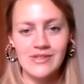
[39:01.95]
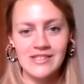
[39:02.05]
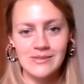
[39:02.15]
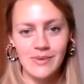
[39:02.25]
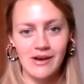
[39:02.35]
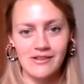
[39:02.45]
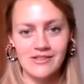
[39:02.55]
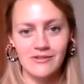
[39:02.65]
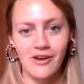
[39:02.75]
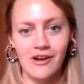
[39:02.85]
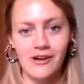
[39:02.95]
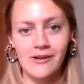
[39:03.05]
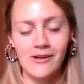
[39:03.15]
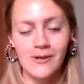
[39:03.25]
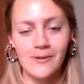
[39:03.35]
This is part of
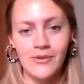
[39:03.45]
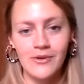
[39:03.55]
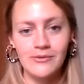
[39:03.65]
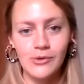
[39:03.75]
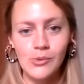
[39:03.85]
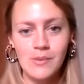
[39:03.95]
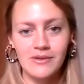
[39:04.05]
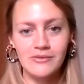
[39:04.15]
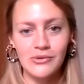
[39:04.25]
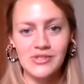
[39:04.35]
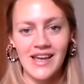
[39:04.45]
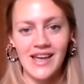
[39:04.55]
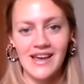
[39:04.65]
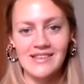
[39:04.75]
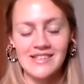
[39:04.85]
our Four Women, Four
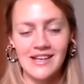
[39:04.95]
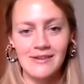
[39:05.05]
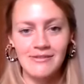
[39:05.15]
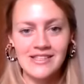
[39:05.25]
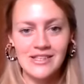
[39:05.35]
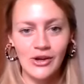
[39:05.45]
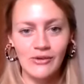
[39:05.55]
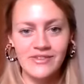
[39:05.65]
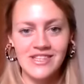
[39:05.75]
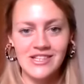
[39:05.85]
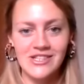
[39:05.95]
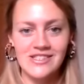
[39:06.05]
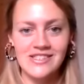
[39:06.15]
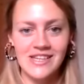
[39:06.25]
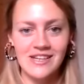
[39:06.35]
Decades Life Lesson
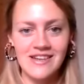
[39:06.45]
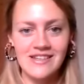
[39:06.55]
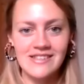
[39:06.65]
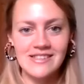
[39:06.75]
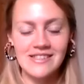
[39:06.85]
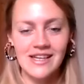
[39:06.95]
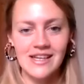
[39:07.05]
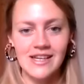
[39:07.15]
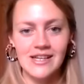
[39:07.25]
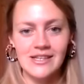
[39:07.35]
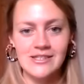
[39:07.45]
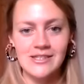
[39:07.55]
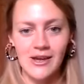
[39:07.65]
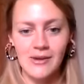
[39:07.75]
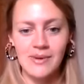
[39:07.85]
Conversation series.
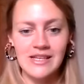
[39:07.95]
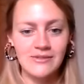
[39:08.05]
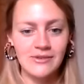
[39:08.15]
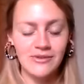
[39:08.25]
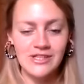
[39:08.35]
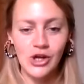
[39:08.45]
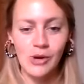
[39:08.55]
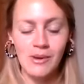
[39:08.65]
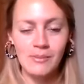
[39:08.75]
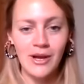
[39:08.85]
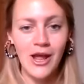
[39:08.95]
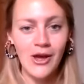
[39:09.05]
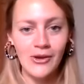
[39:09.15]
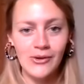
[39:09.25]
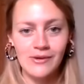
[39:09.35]
So please feel free to comment
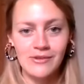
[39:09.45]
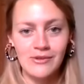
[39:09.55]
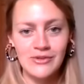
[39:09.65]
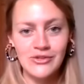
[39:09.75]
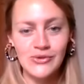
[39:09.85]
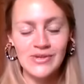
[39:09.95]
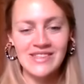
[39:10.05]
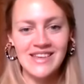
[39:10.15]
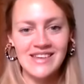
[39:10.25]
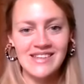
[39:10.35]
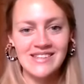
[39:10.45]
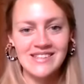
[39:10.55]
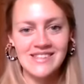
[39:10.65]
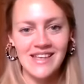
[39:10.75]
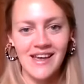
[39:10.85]
below if you've enjoyed this,
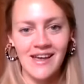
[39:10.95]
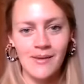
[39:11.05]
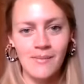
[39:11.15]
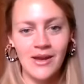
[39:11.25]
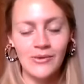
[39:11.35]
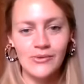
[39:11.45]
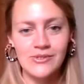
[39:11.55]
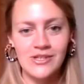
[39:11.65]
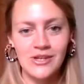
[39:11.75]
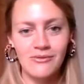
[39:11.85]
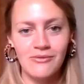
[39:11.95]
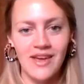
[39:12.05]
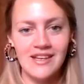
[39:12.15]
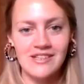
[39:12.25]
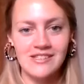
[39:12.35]
and also don't
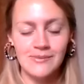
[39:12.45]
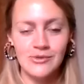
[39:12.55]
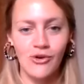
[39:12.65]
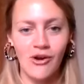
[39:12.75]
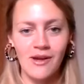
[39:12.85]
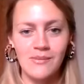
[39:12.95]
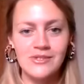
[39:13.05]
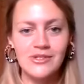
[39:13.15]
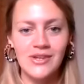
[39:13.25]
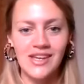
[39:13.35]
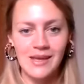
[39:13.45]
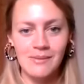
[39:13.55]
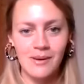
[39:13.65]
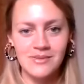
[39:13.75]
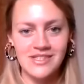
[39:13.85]
forget to subscribe so you can
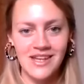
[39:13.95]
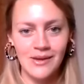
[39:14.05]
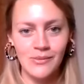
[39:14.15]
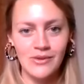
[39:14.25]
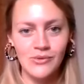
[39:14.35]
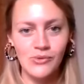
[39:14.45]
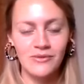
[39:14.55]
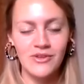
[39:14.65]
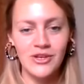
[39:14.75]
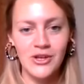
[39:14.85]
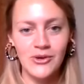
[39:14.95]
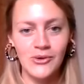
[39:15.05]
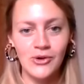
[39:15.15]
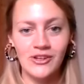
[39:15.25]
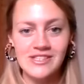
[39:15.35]
keep up to date with all of the
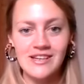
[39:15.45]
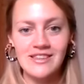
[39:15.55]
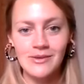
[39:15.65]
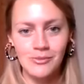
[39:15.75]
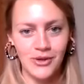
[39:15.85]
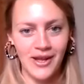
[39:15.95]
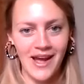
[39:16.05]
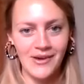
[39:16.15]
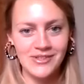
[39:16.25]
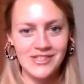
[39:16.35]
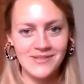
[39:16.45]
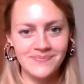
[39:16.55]
new content that we're putting out.